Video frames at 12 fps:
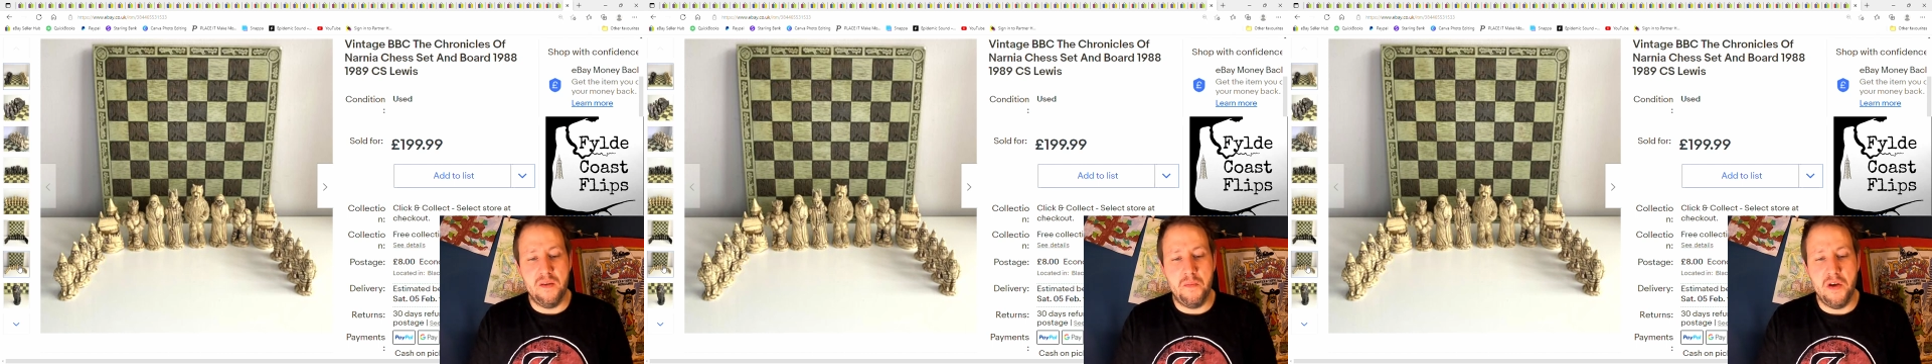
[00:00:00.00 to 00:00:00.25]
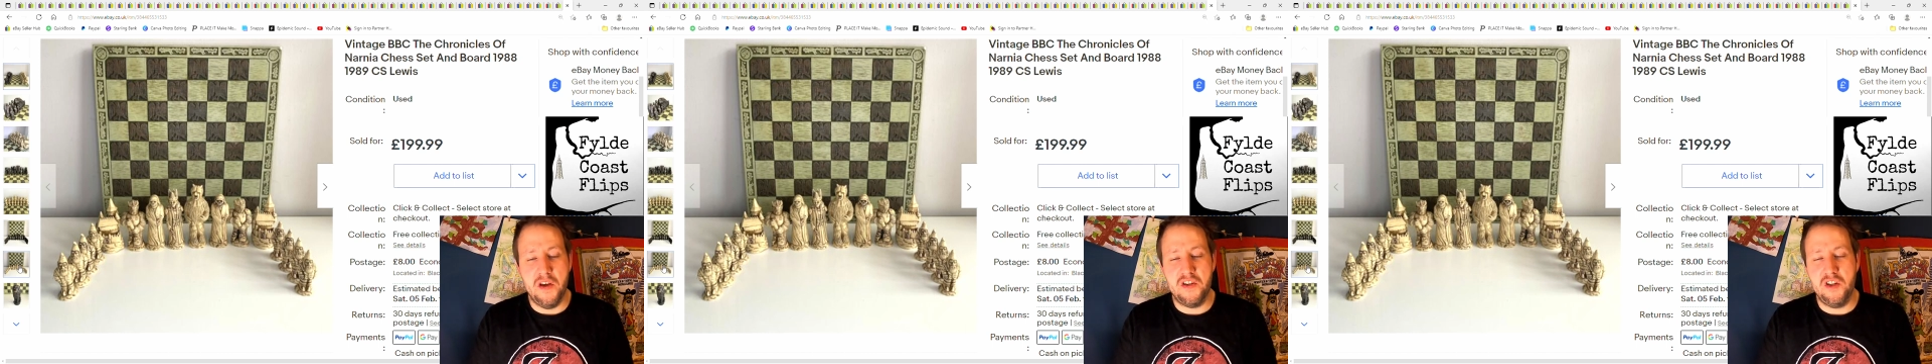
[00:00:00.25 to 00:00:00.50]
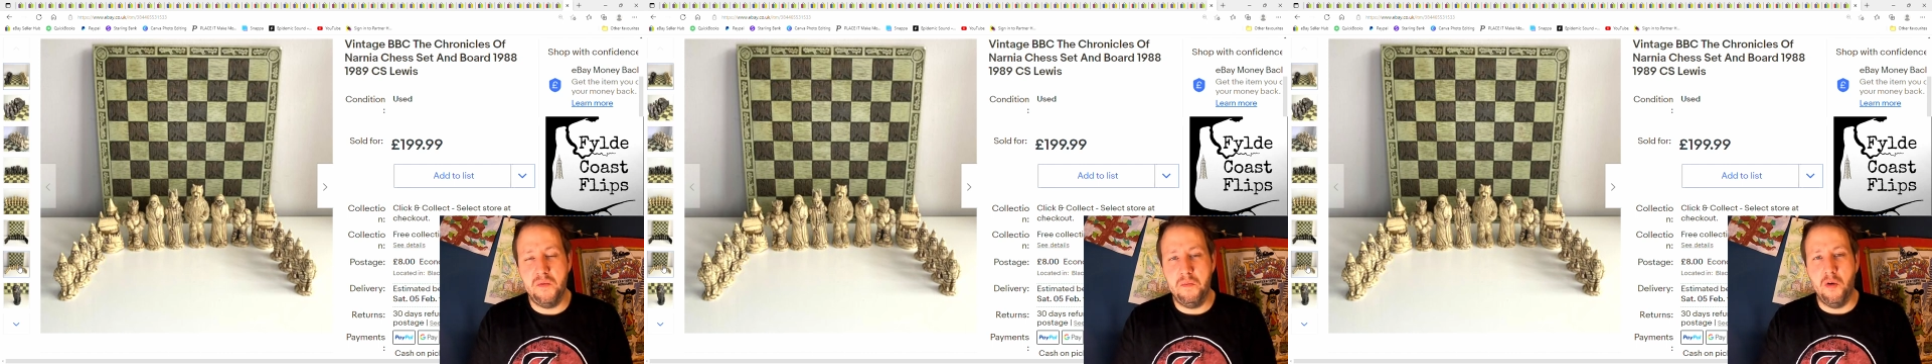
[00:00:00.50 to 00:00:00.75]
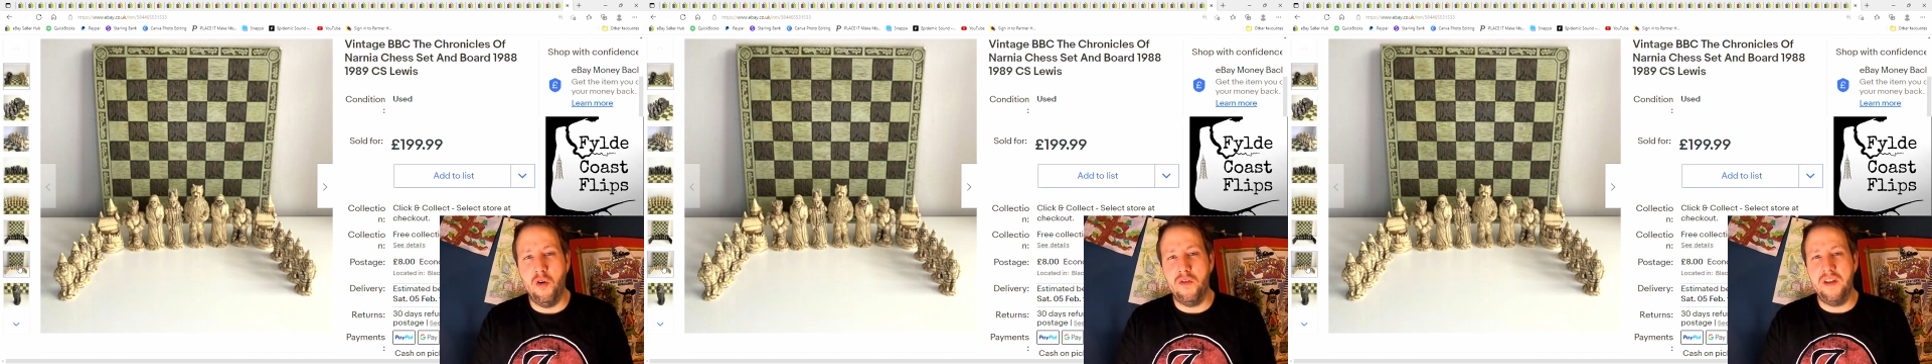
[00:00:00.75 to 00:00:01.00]
the person who
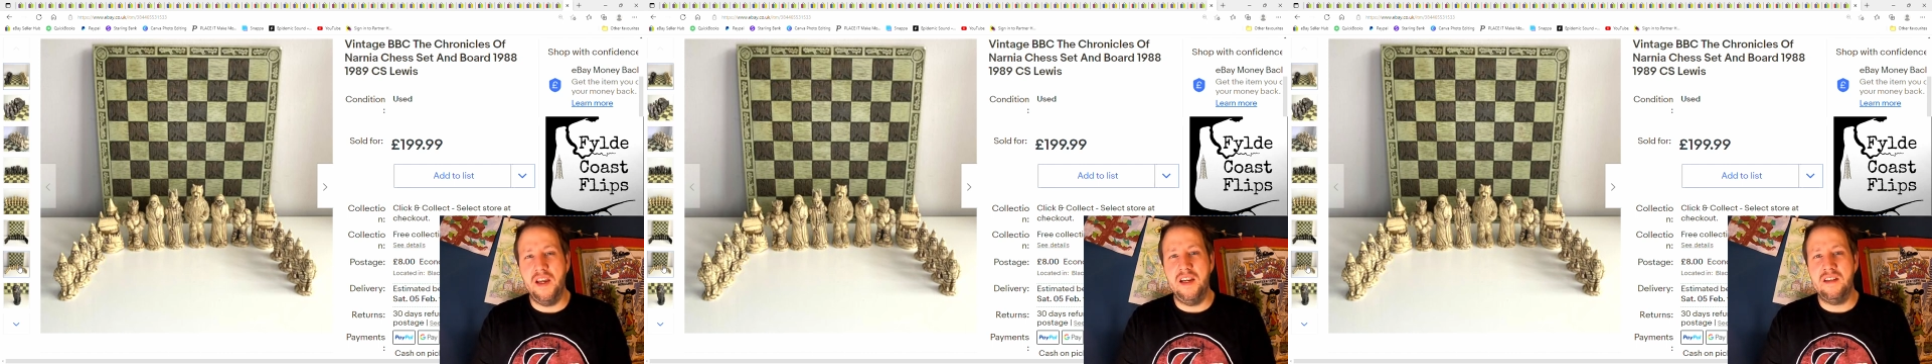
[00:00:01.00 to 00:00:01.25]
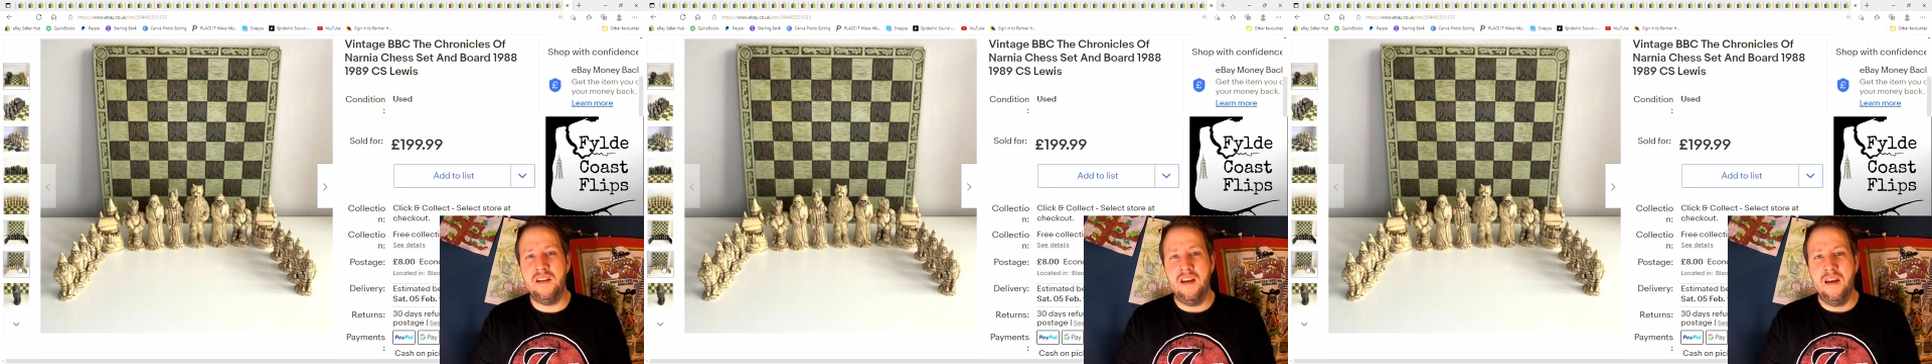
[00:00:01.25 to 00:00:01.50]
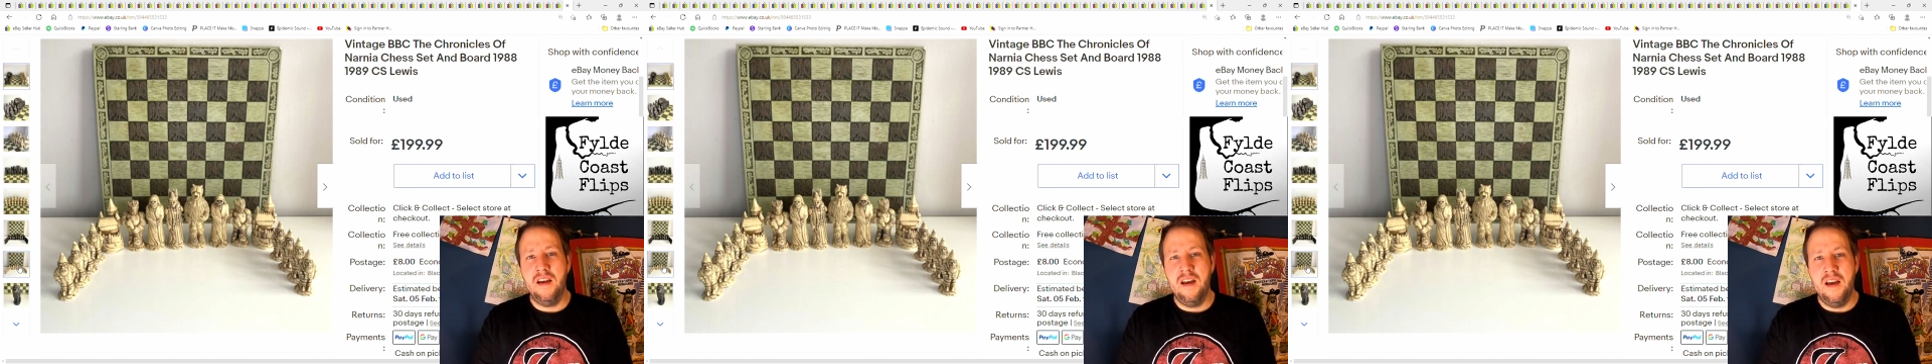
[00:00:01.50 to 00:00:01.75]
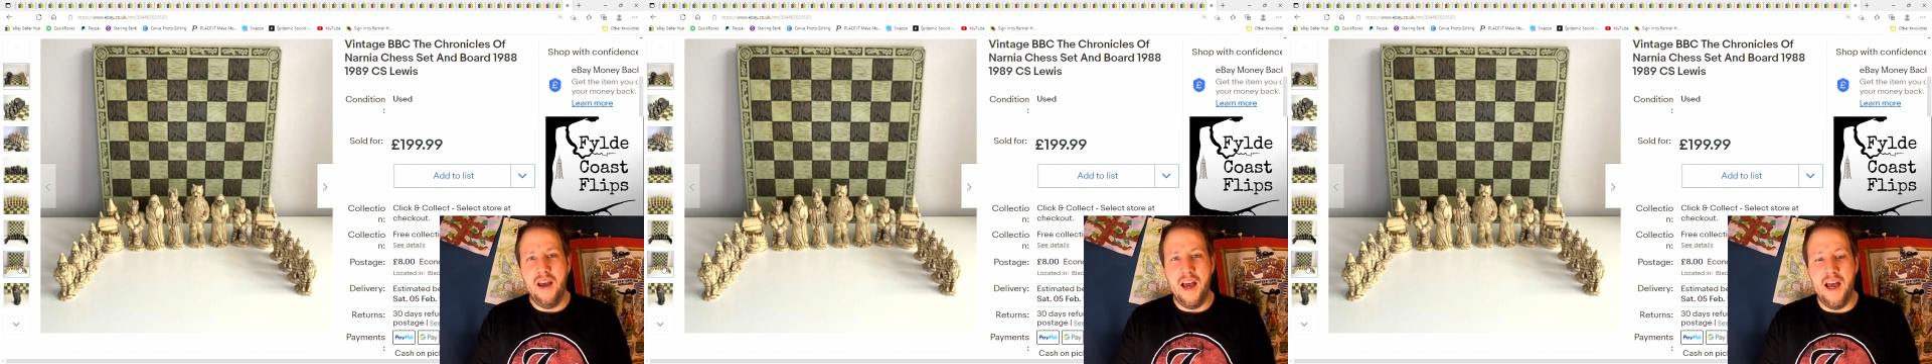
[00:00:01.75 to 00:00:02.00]
bought these
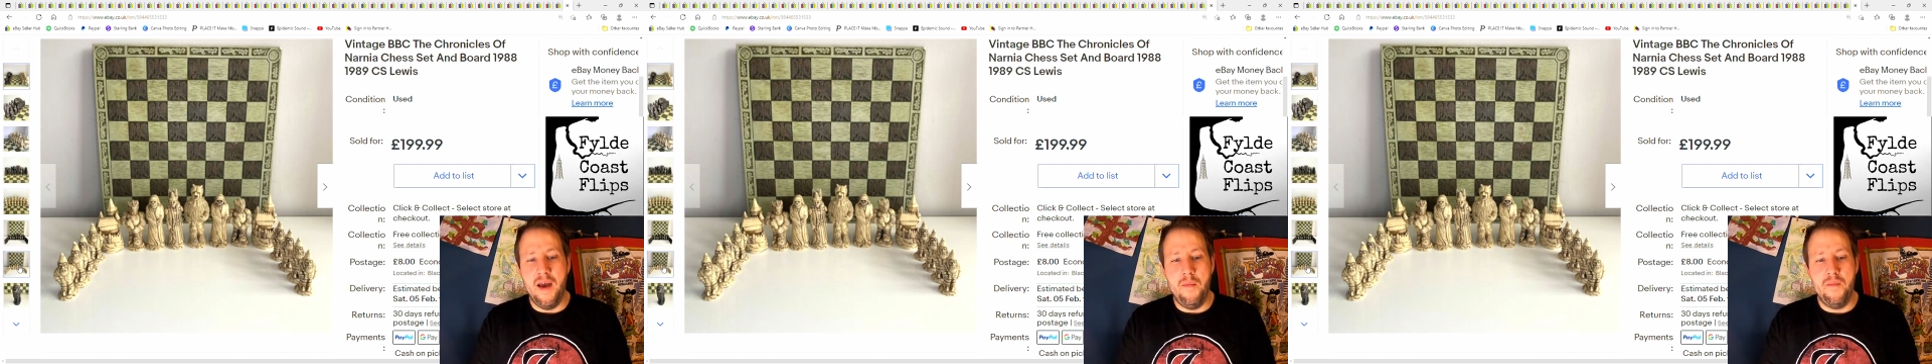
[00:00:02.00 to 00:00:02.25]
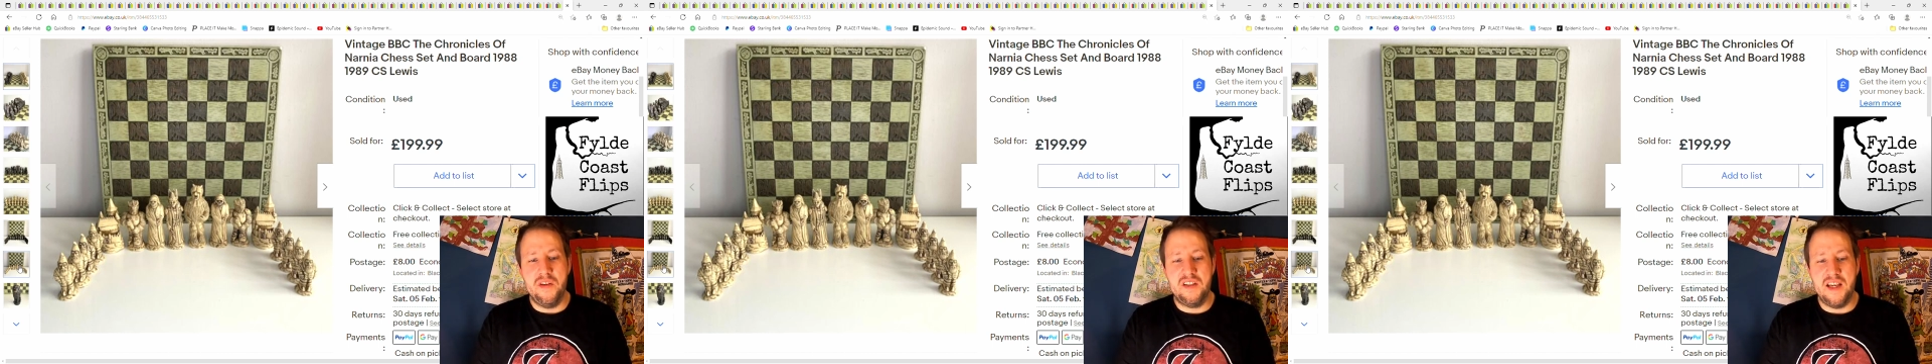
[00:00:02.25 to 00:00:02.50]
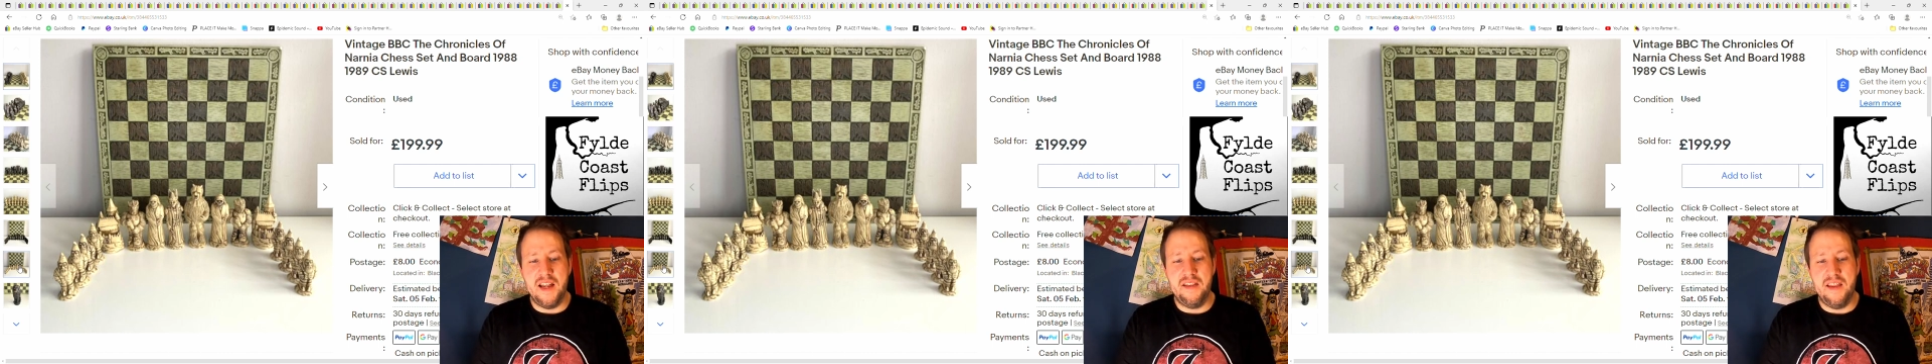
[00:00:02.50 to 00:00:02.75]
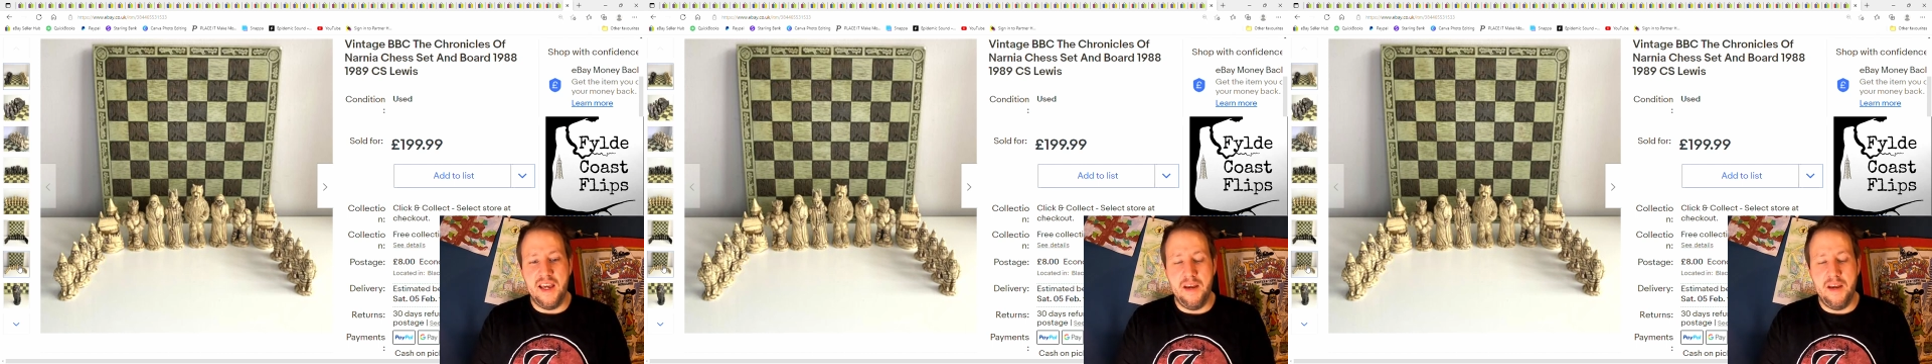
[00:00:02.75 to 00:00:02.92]
said that